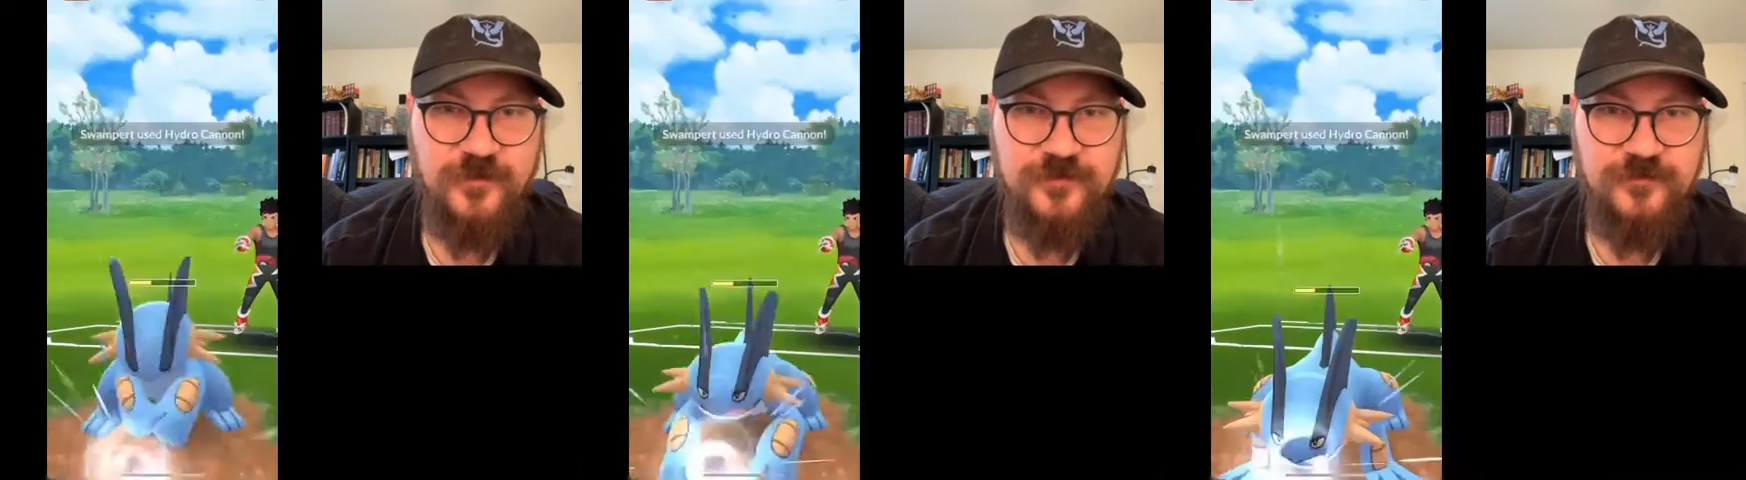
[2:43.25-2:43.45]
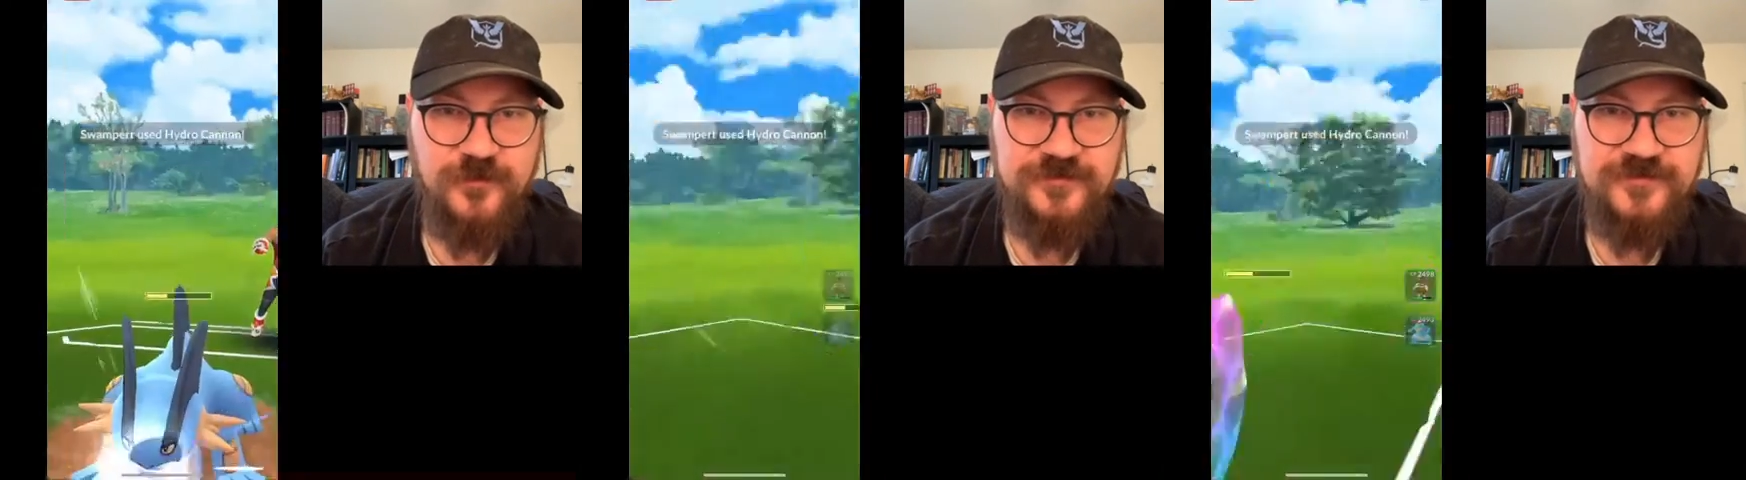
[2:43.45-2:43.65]

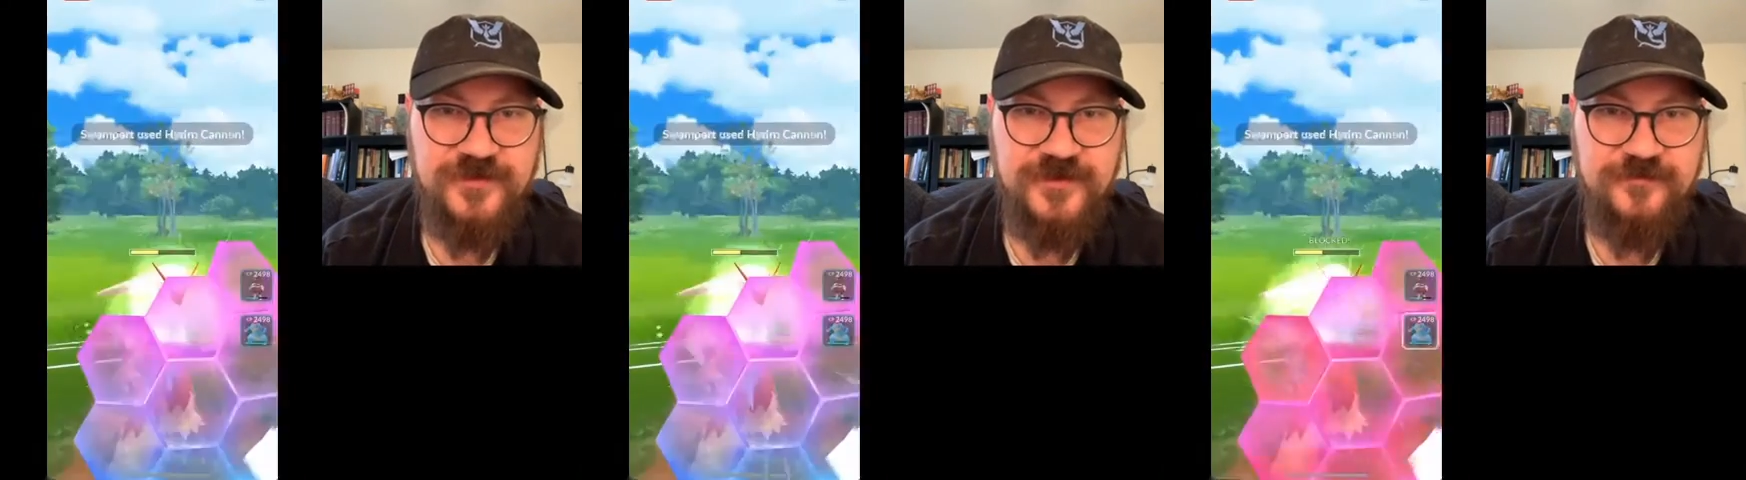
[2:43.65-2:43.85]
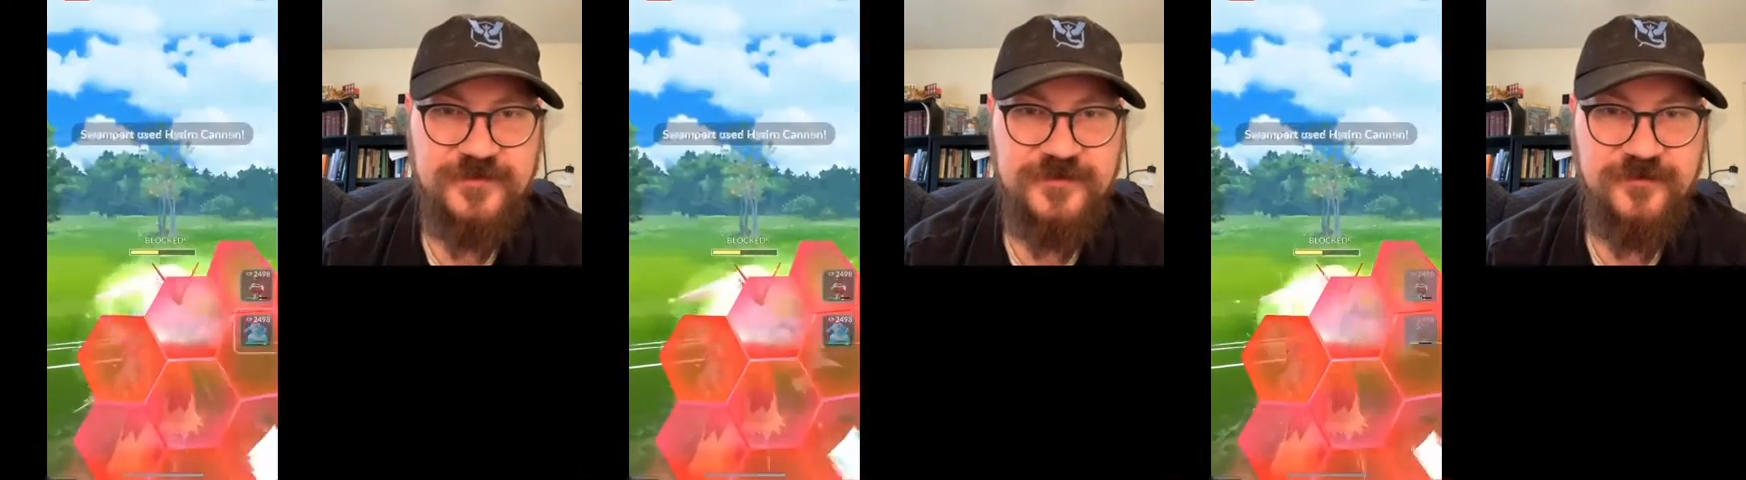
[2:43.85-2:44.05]
one more
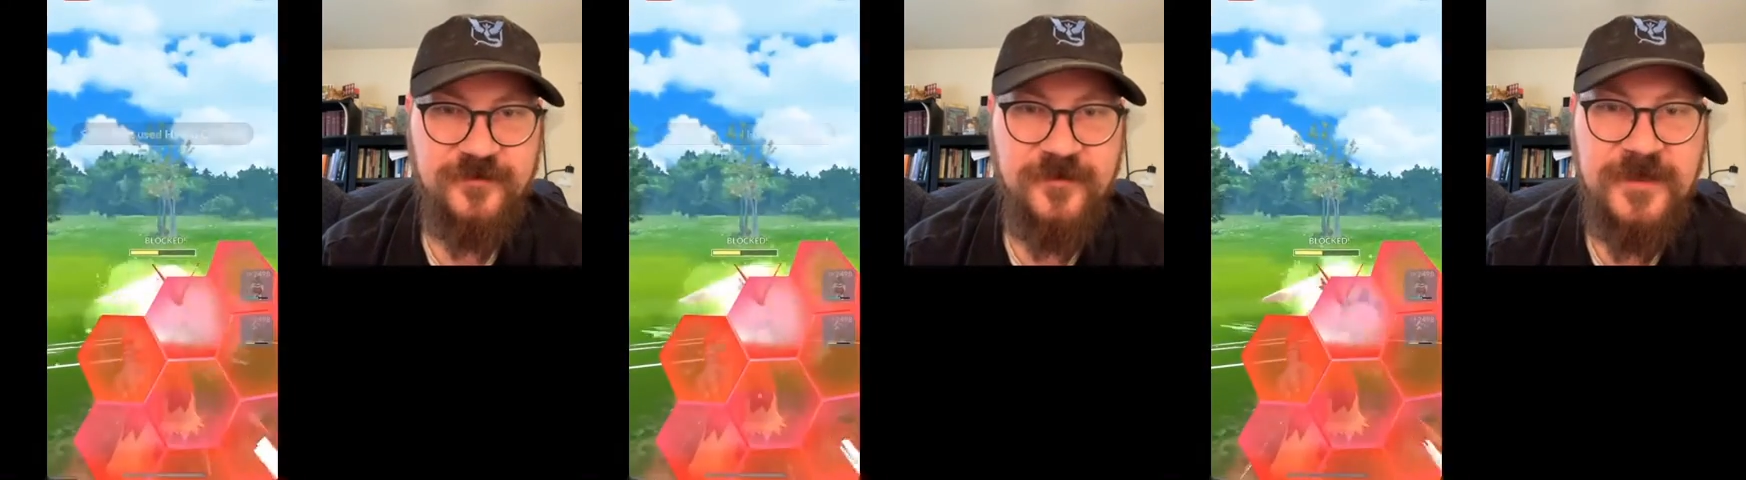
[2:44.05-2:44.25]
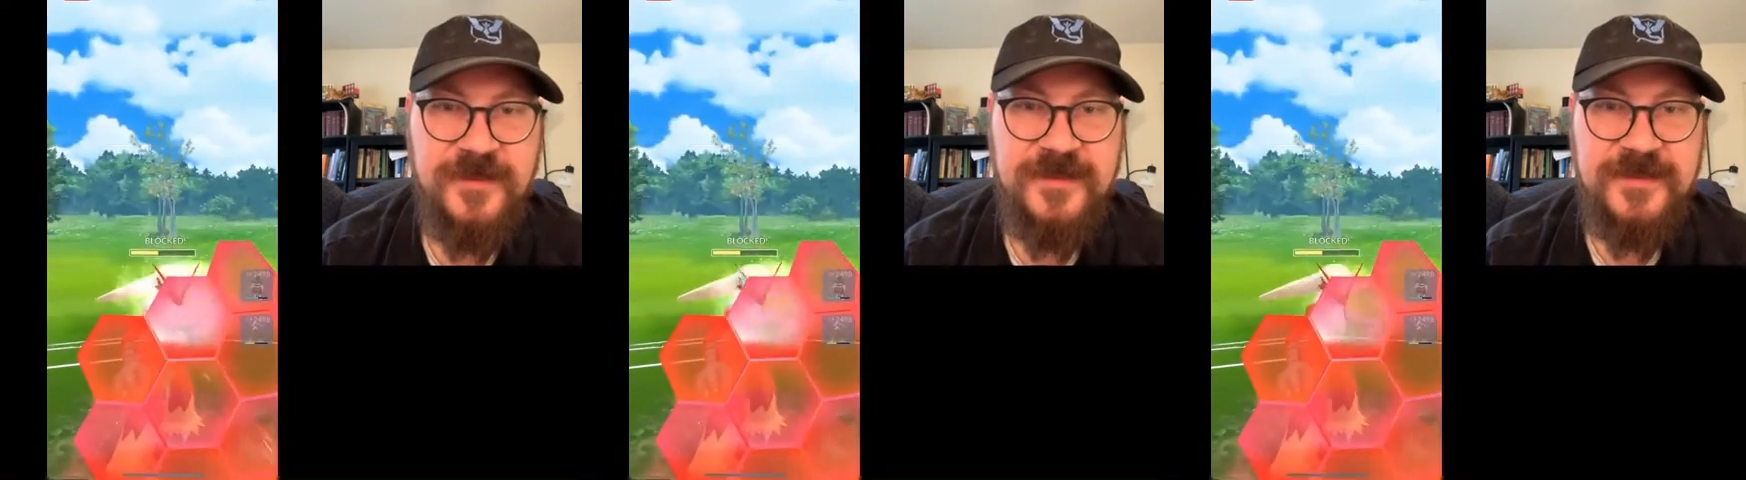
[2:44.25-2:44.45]
time here,